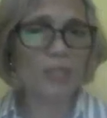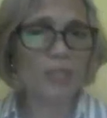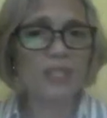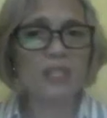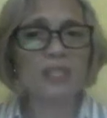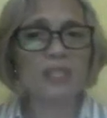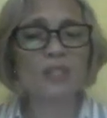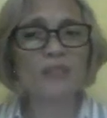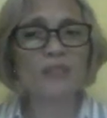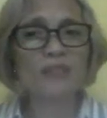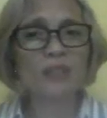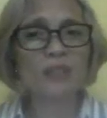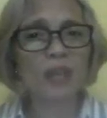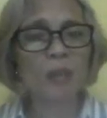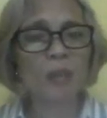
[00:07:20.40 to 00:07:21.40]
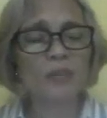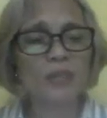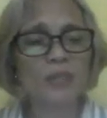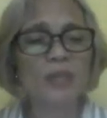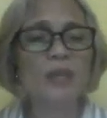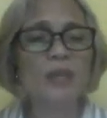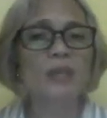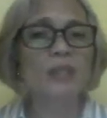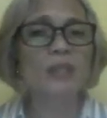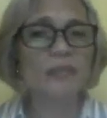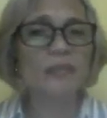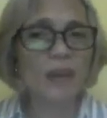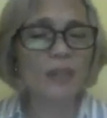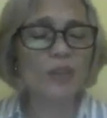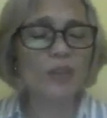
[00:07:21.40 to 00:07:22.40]
a series of steps, the
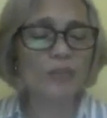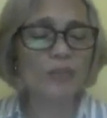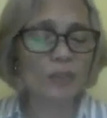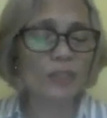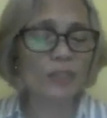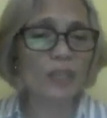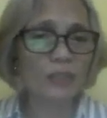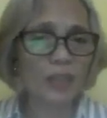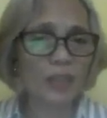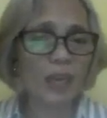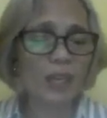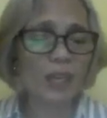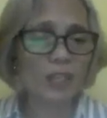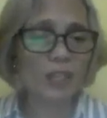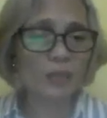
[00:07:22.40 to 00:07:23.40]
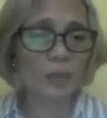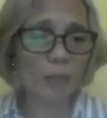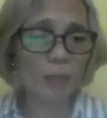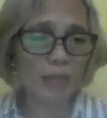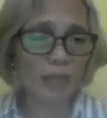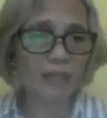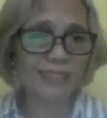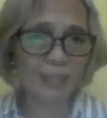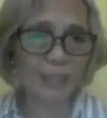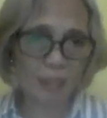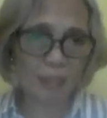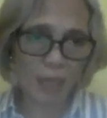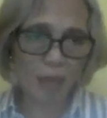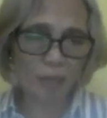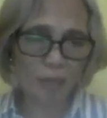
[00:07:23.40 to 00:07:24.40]
value for delta H remains the
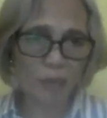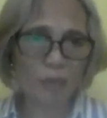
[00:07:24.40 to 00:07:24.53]
same.